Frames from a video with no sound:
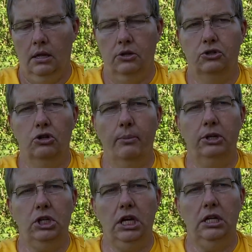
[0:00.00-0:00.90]
there's so
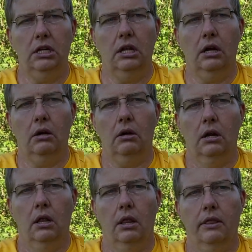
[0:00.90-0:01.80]
much heat in there,
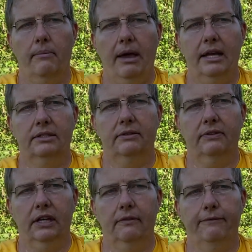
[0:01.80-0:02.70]
the massive
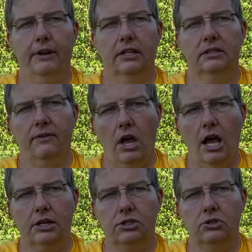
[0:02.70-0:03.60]
influx of
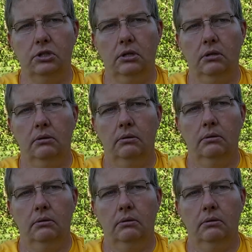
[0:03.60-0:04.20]
oxygen